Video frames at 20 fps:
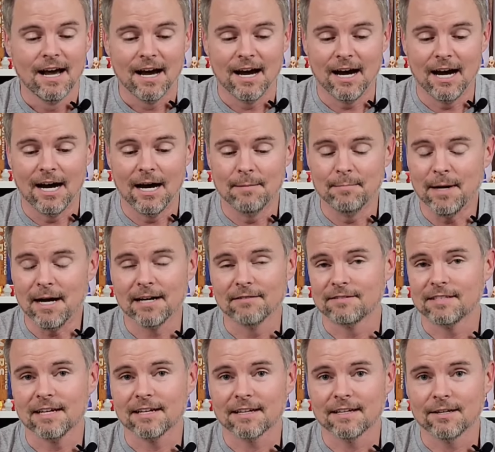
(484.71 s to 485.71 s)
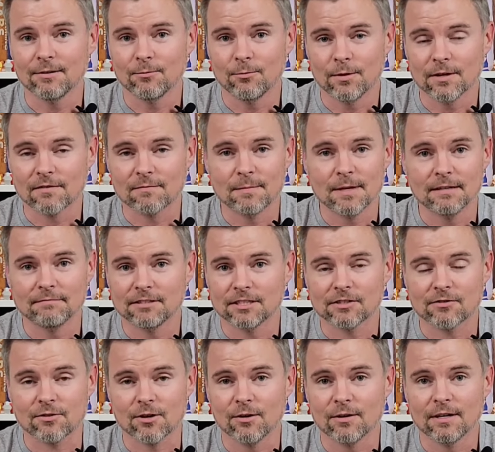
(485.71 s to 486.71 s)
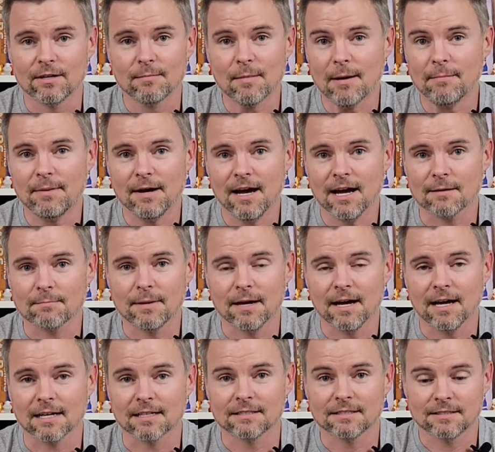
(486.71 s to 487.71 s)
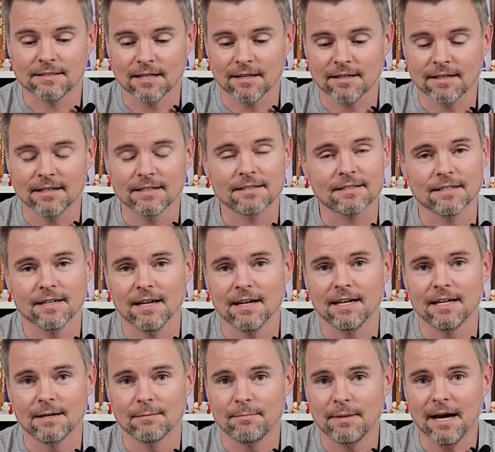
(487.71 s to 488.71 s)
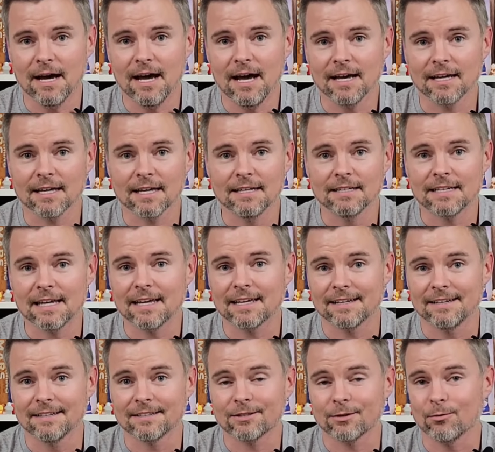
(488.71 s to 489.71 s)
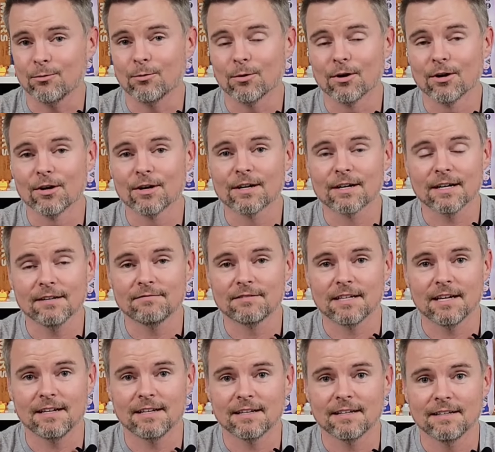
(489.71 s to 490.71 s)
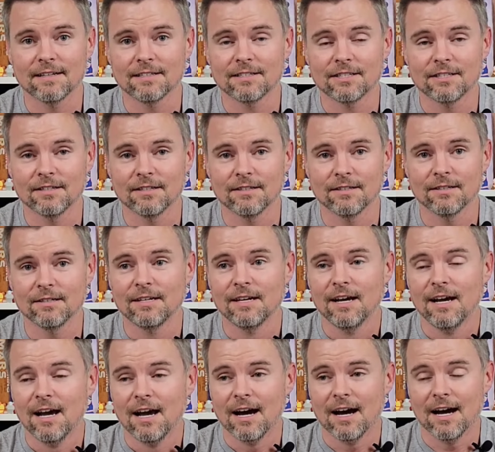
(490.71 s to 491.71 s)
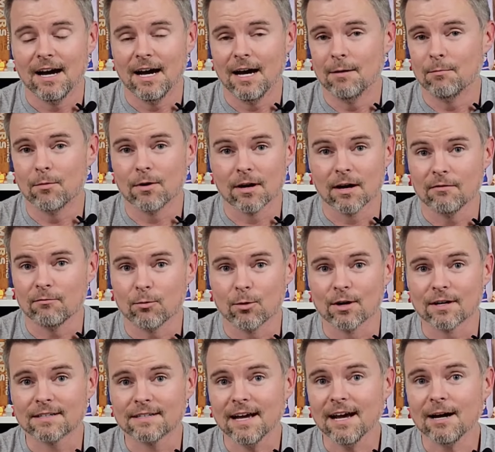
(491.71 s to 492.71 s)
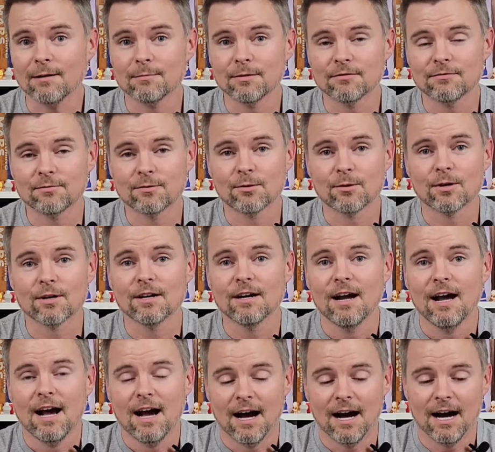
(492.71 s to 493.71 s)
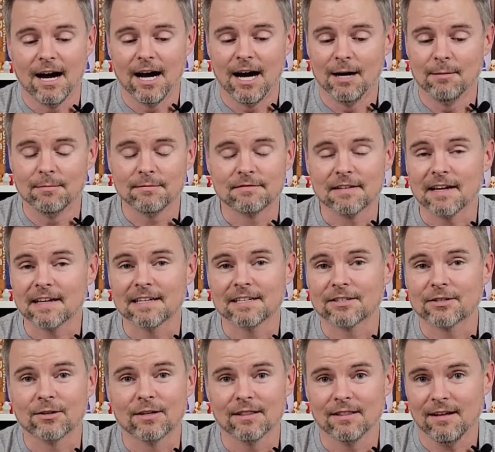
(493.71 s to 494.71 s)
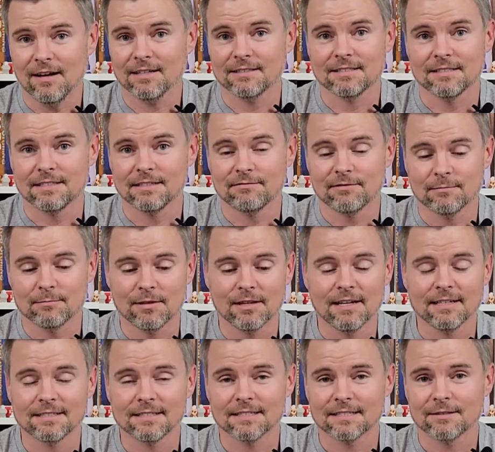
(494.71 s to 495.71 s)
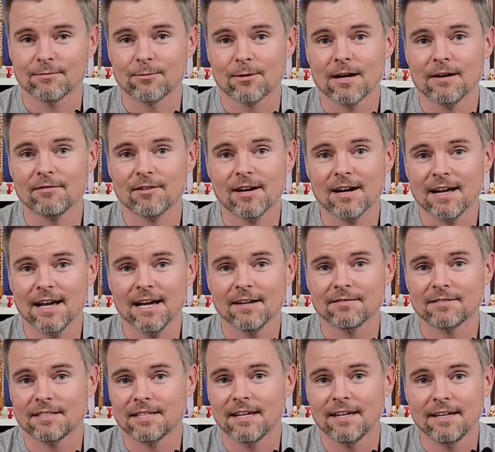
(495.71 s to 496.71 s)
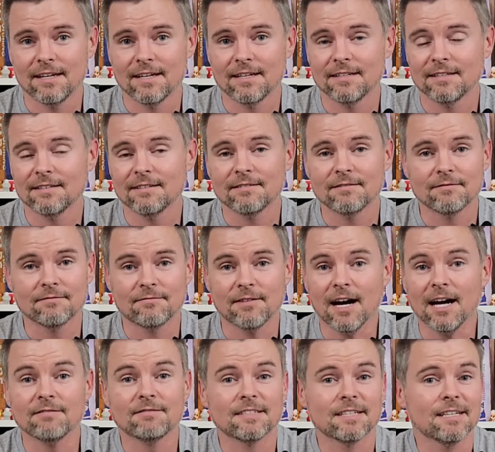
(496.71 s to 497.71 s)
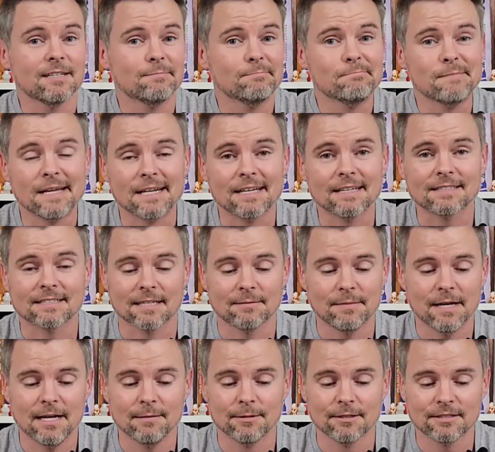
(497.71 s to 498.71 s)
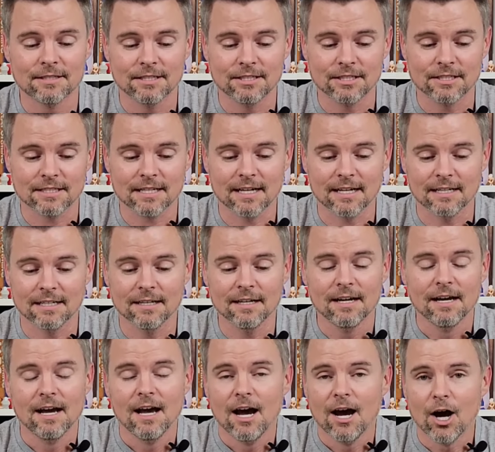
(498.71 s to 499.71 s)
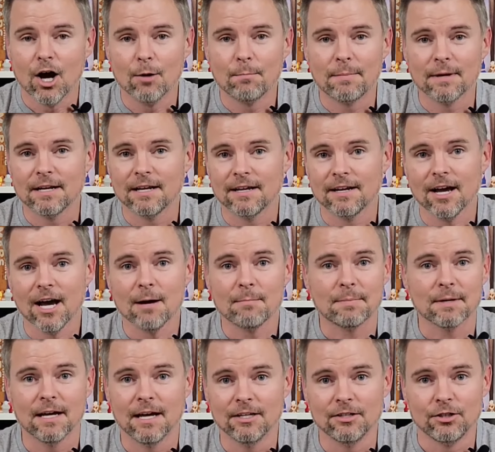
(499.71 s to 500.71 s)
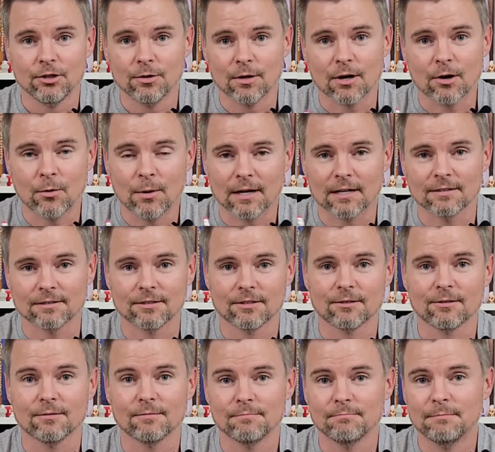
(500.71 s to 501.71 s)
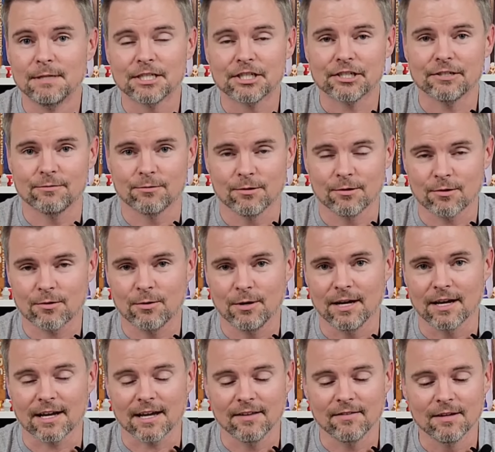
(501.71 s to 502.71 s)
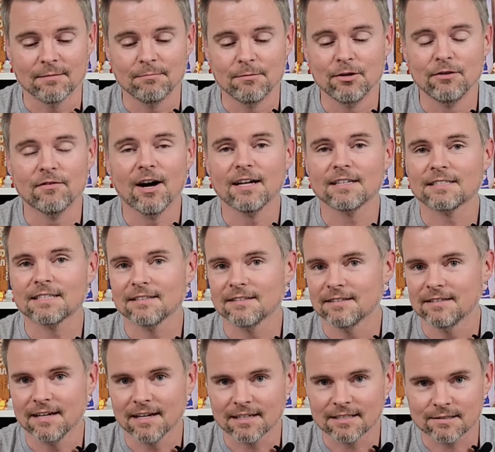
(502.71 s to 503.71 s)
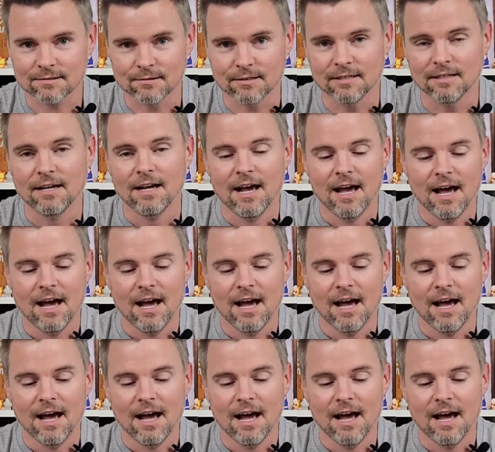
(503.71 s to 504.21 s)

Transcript: Um, I've taken it with me. I've just thrown it in my backpack, stuck it uh, in a bag, and taken it to work. I've taken it to um, where I've worked out before. Um, taken it to lots of different places, and wherever I have 10, 5, 10 minutes, I'm able to just kind of open it up and do a quick little mission real quick, and then move on to the next one.